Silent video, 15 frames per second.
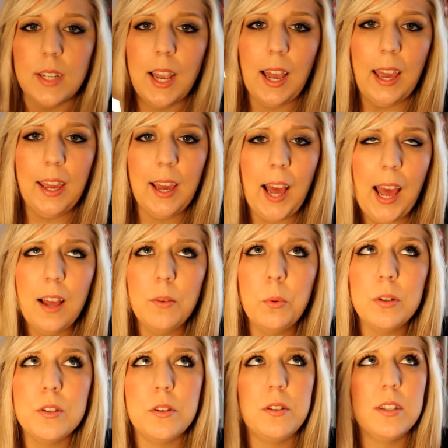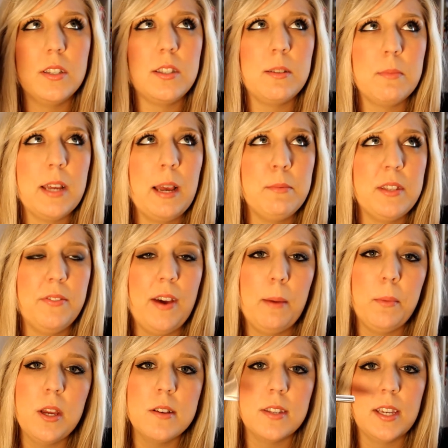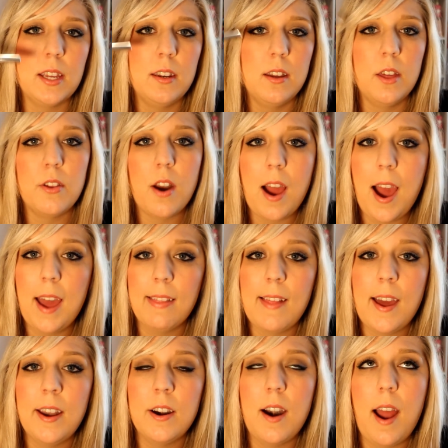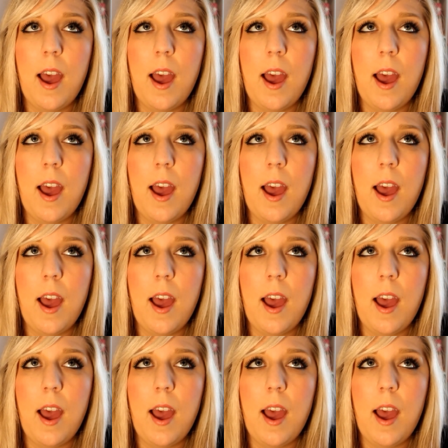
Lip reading: I will do this sometimes if I'm using another eyeliner.